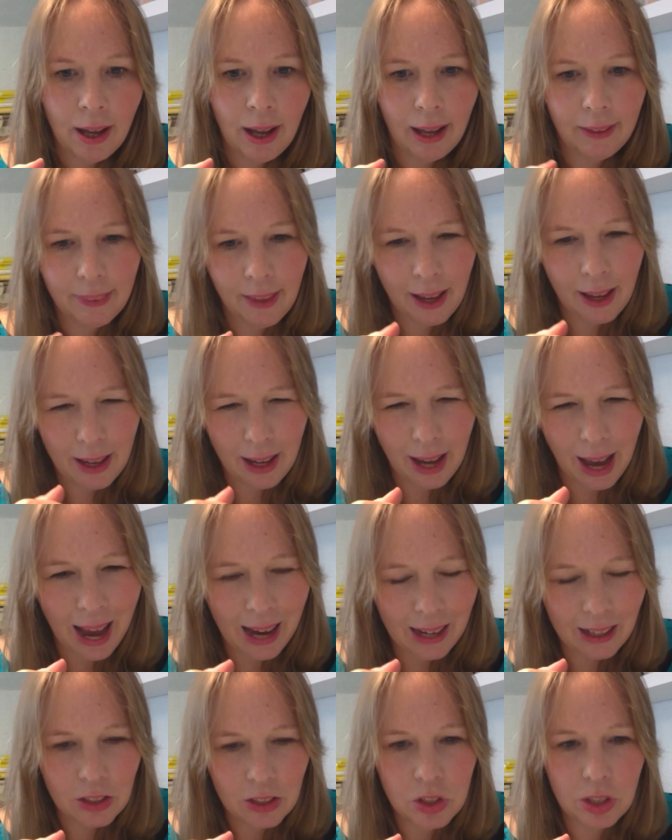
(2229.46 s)
and that
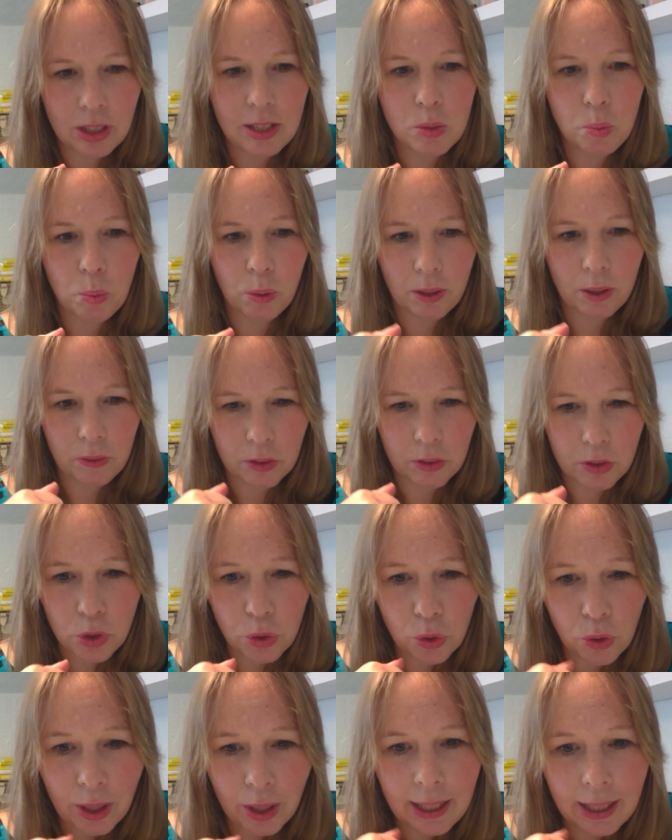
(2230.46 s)
actually is one of the
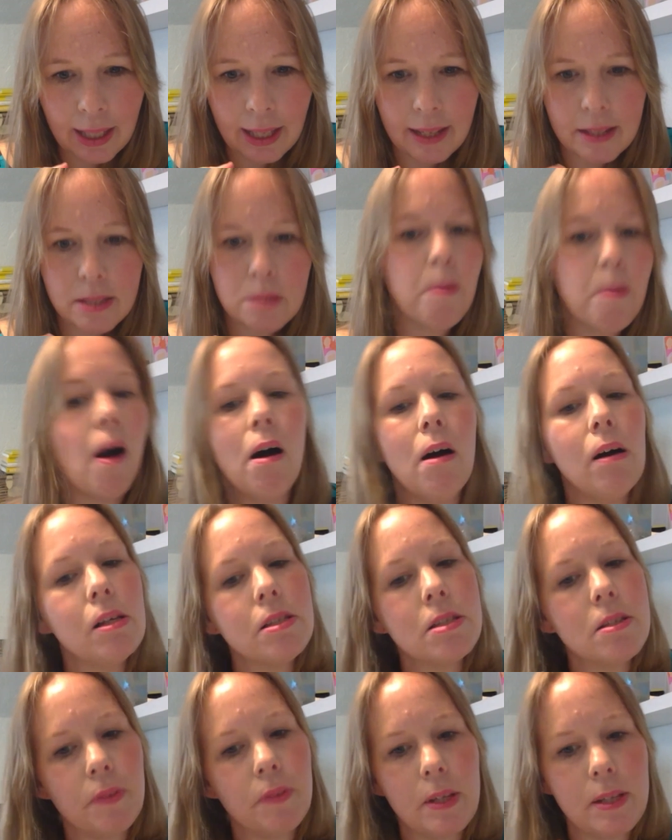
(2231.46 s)
trickiest
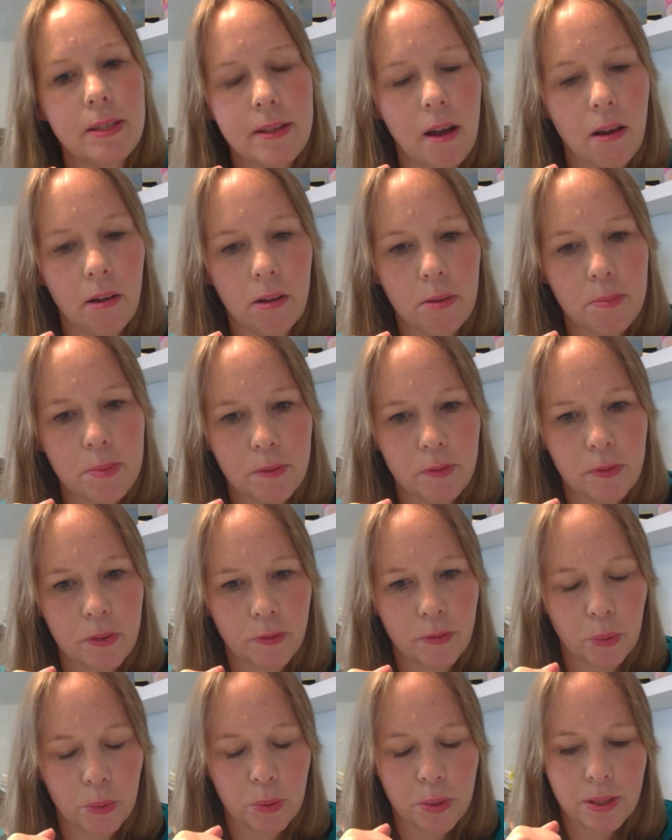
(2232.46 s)
parts of these types of
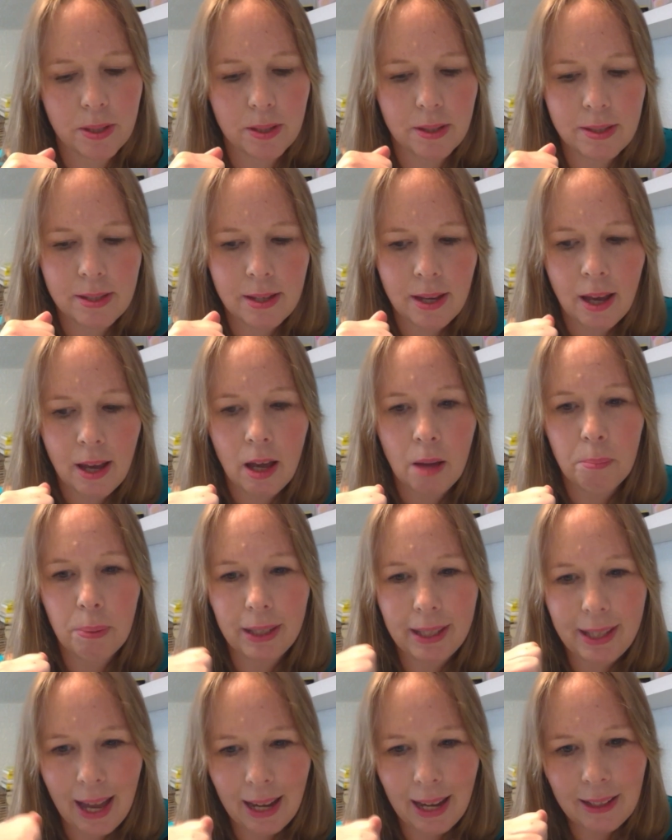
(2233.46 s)
divorces.
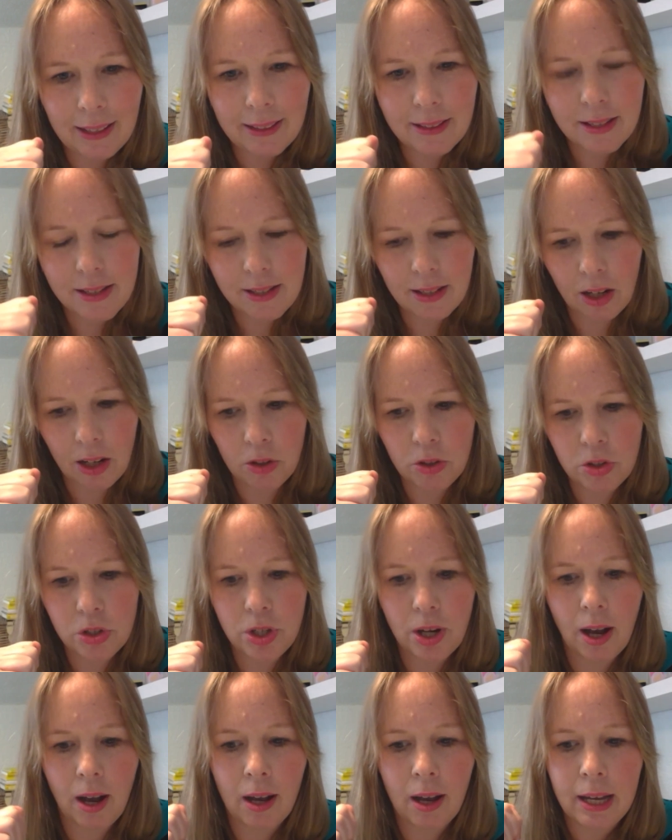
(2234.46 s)
But getting
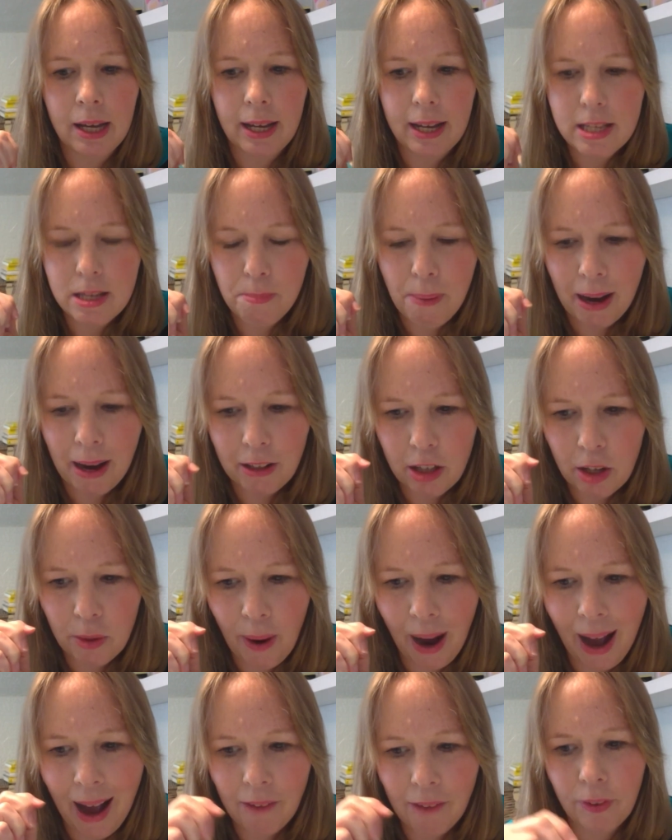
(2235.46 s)
disclosure is about you
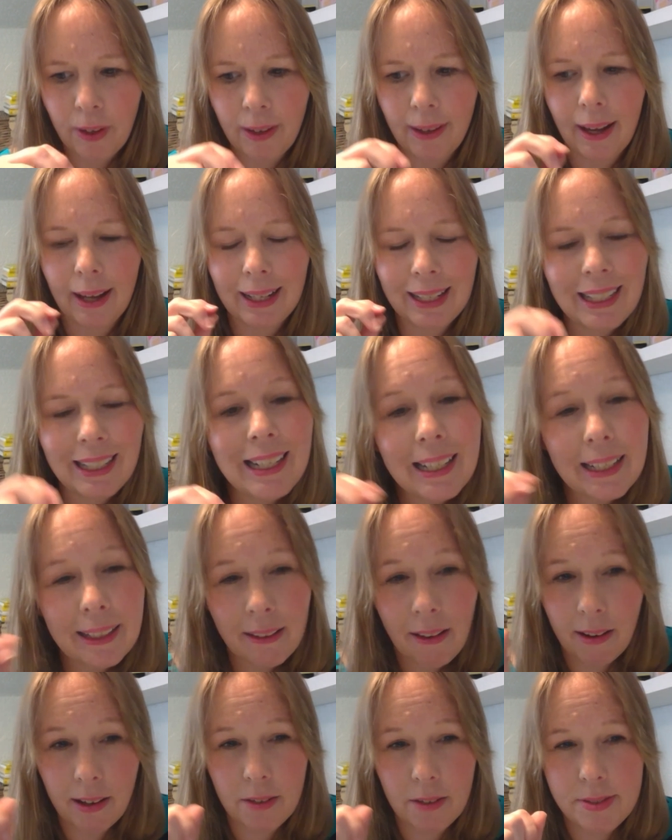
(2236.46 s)
having a clear
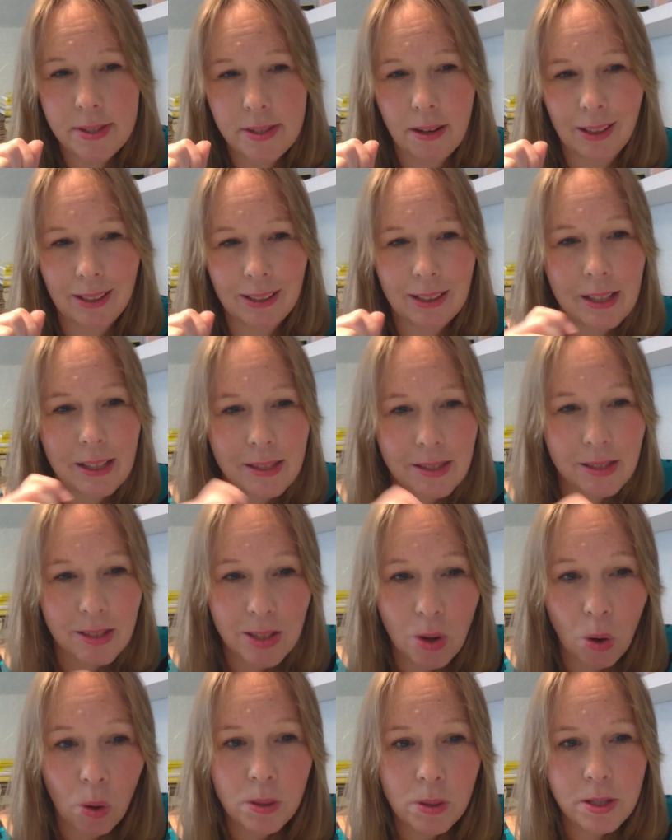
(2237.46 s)
line of sight. It's
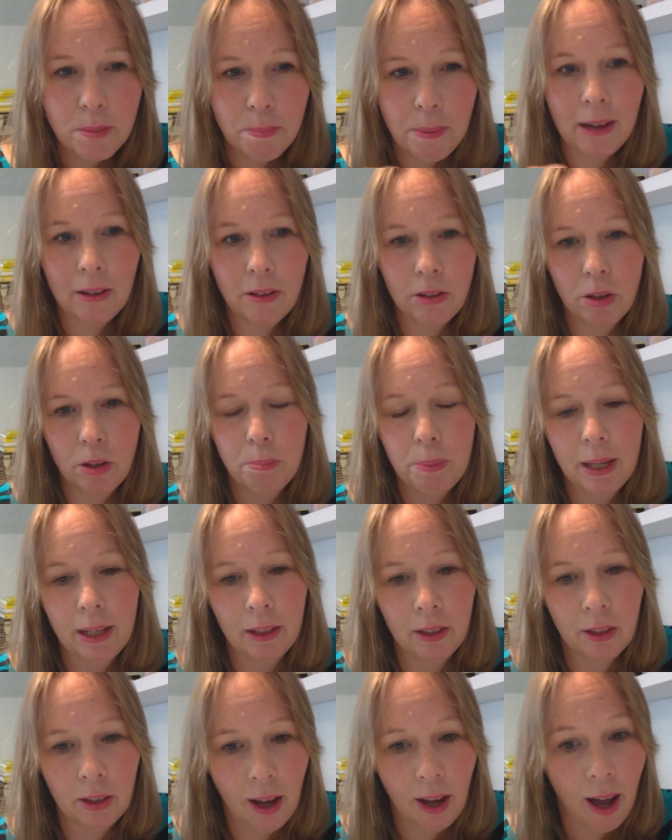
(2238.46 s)
not about you
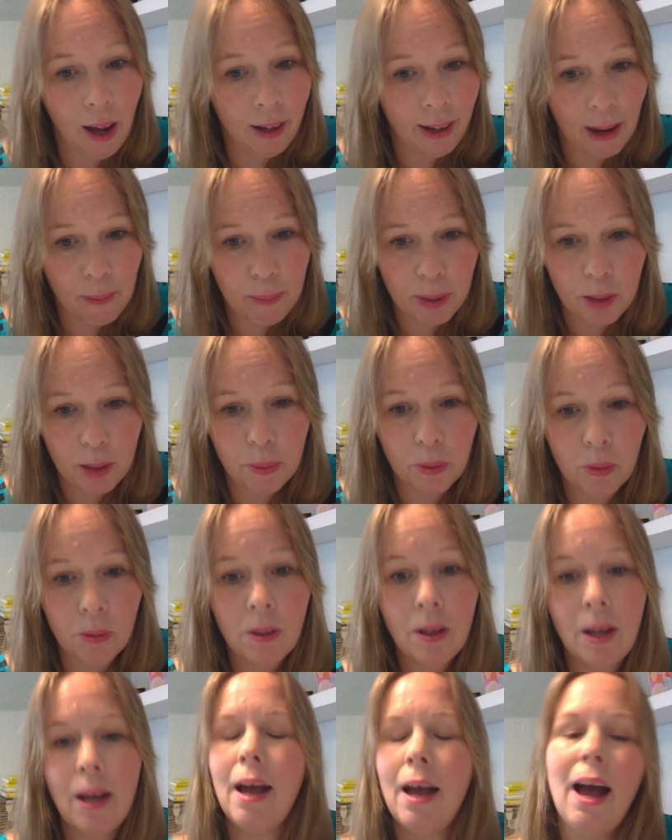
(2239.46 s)
being unamicable,
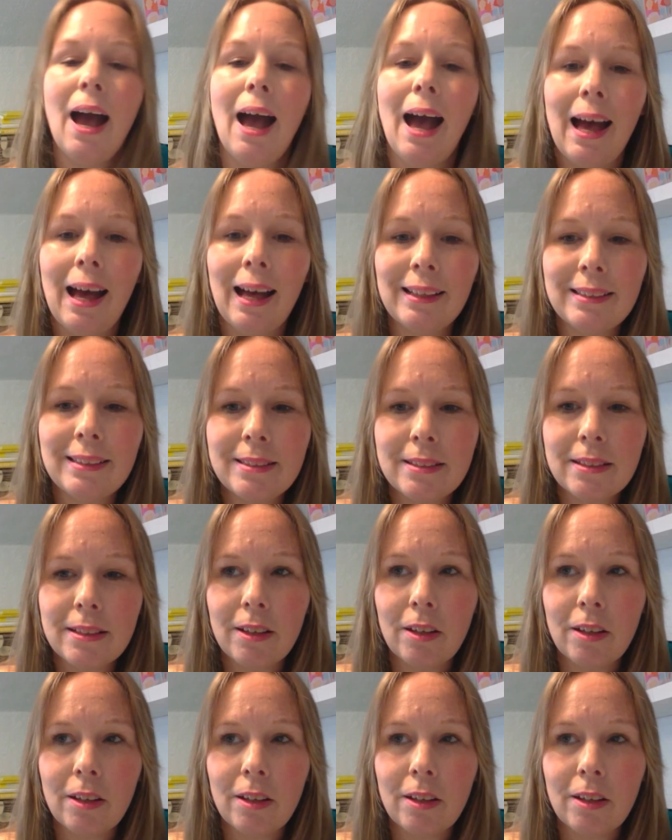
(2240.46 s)
and